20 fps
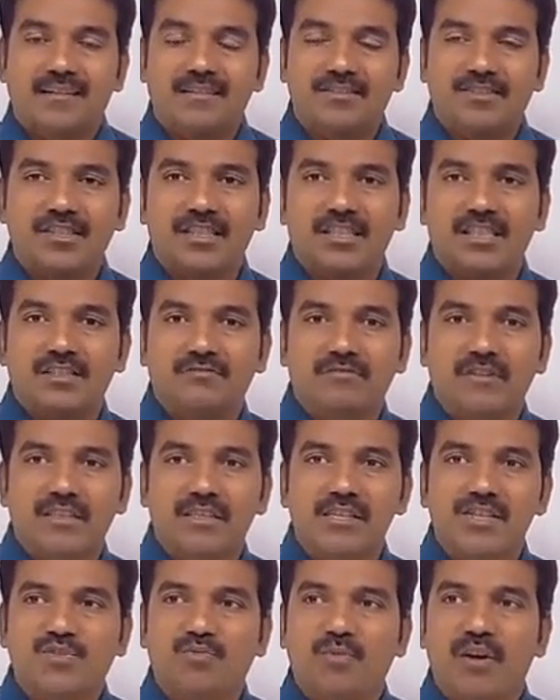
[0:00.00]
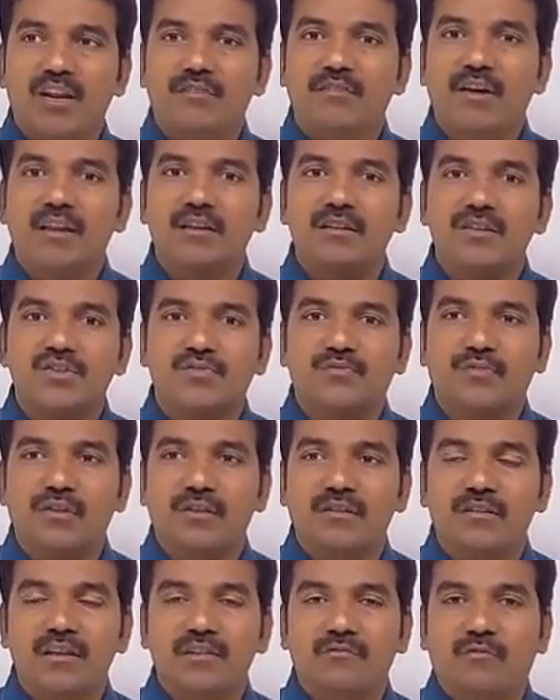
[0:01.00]
Characteristic equation is very
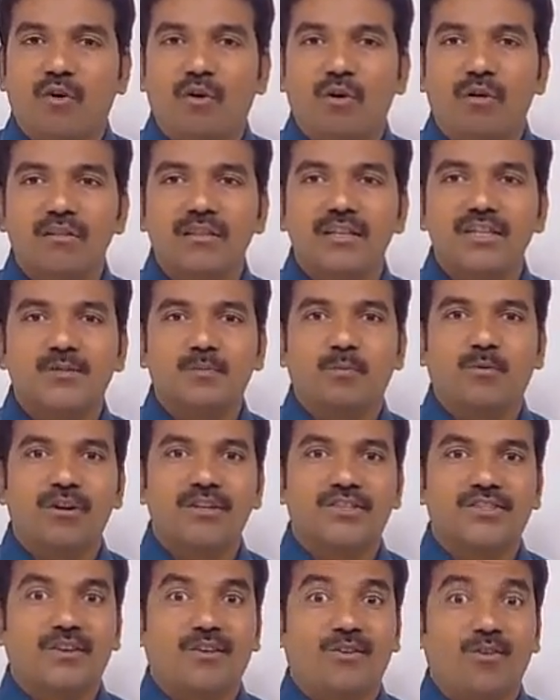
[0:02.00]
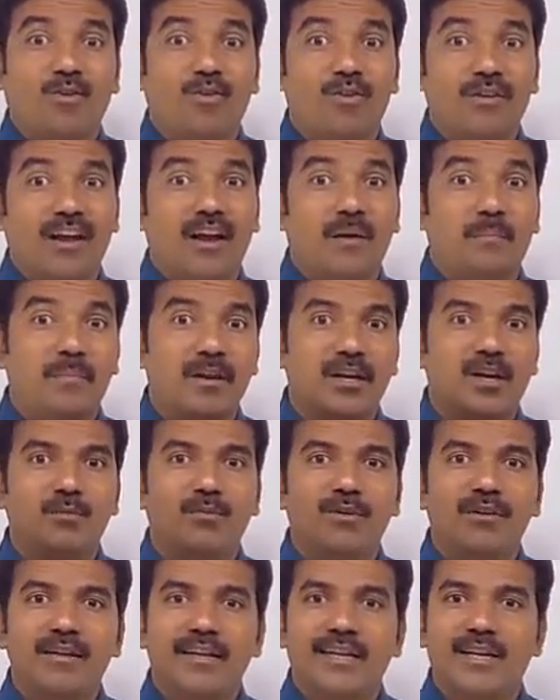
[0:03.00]
useful if all these points are not
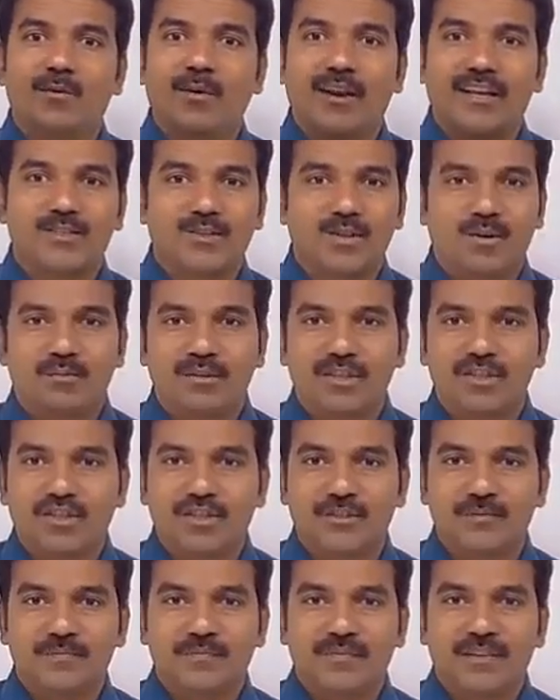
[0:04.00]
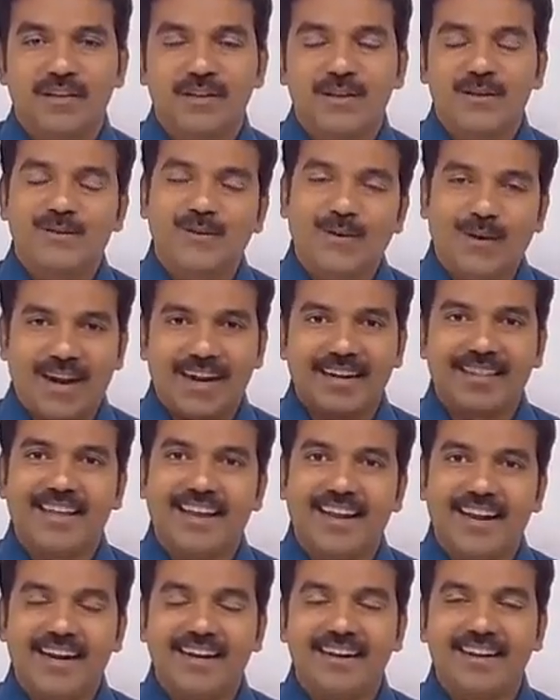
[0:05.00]
applicable in your examination. So
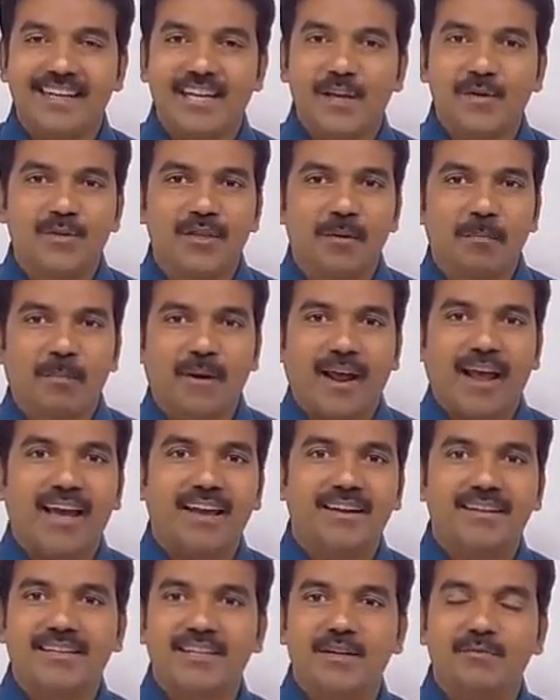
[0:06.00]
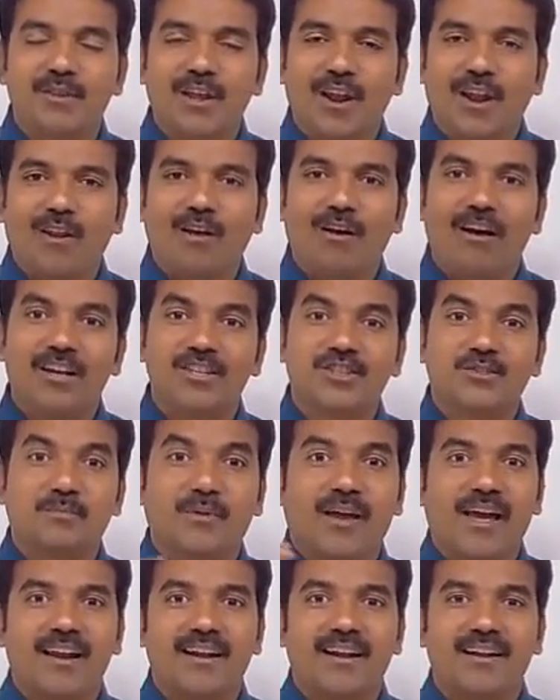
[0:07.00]
at the end, give the
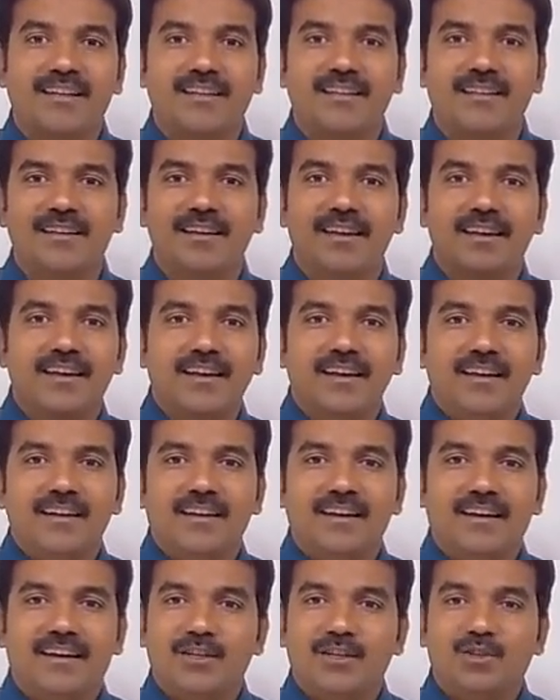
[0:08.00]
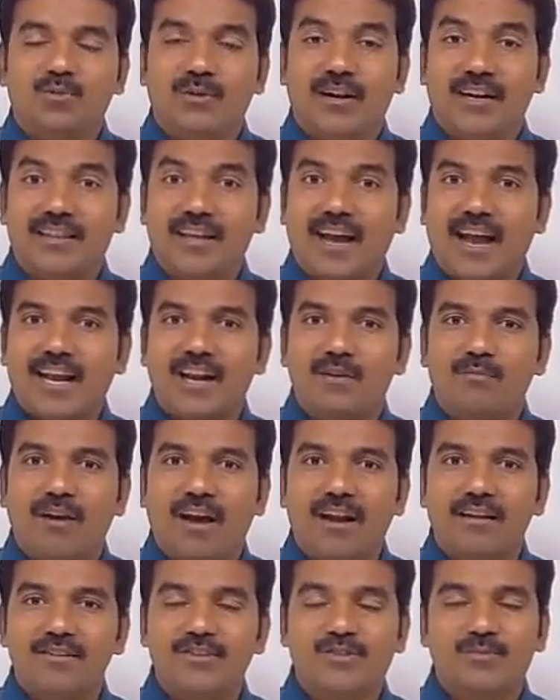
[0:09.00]
last priority to get the
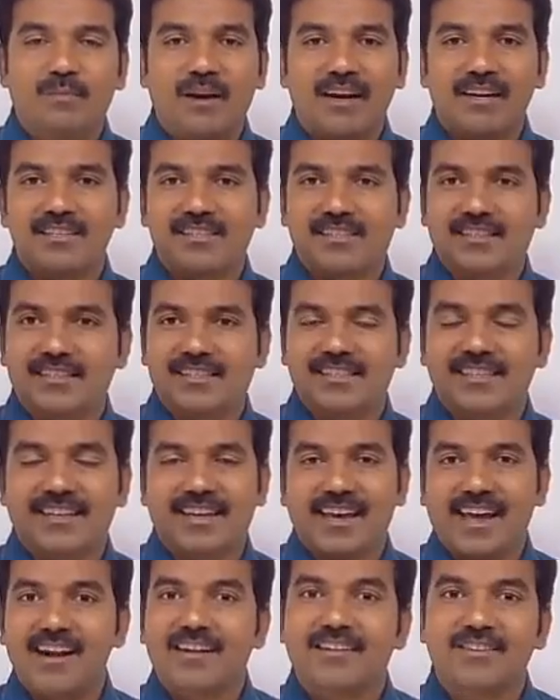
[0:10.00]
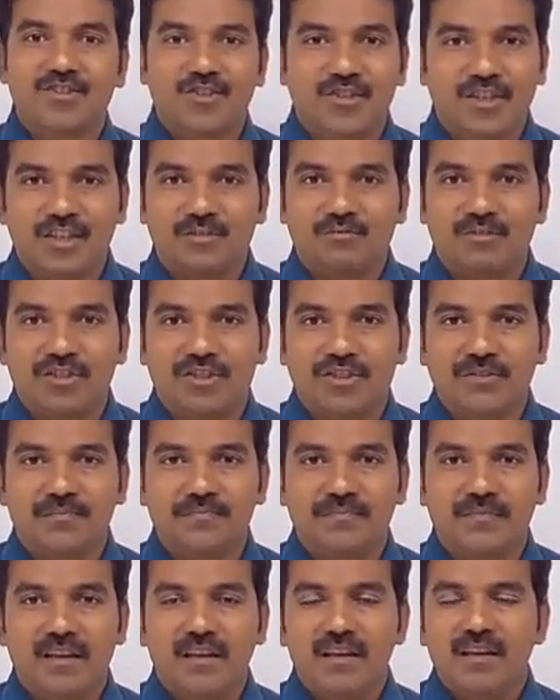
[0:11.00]
eigenvalues by discussing characteristic
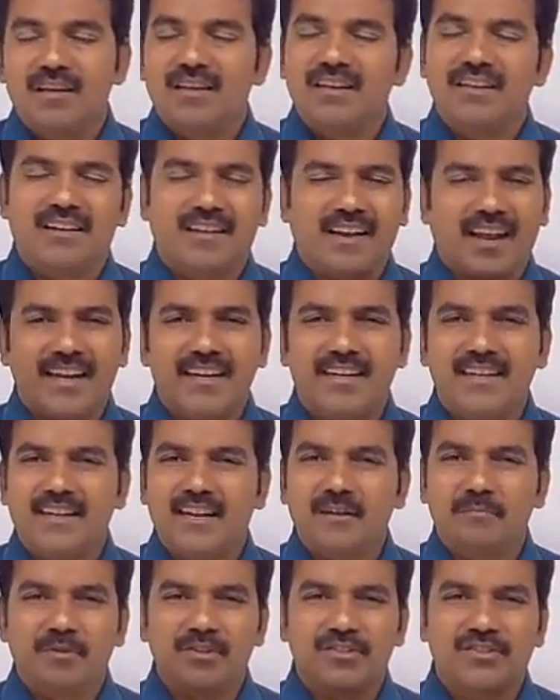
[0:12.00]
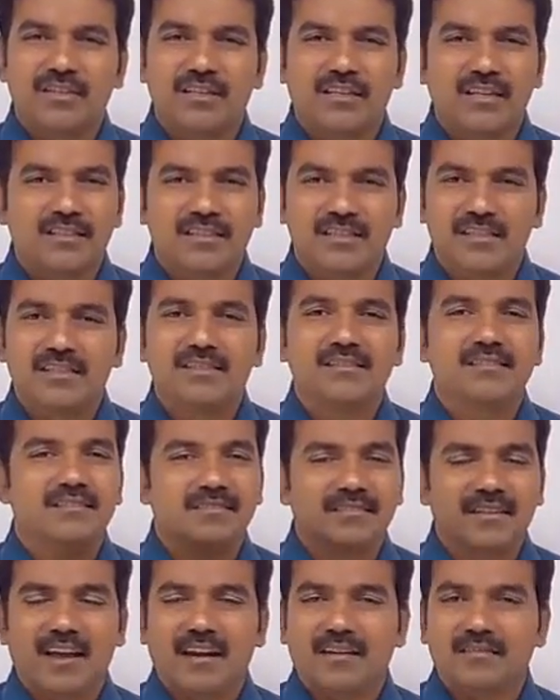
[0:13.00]
equation. In 99%
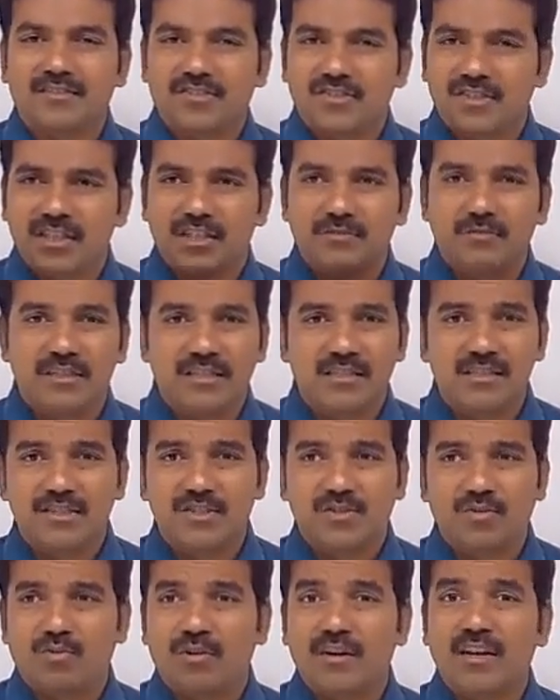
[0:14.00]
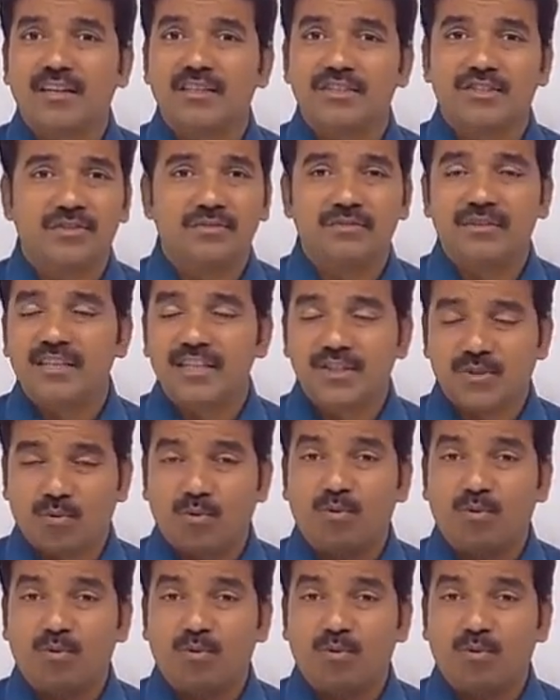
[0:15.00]
cases, characteristic equation is not an issue.